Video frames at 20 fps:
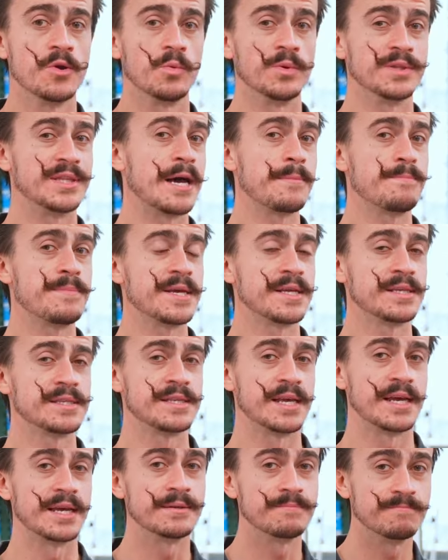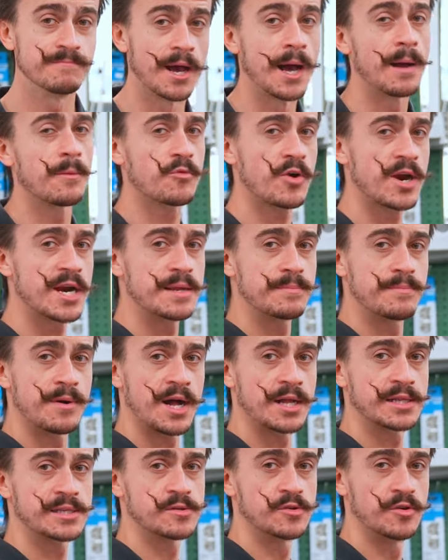With that being said, upgrading
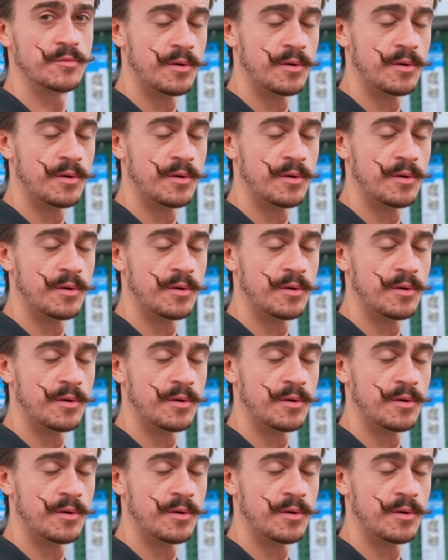parts on your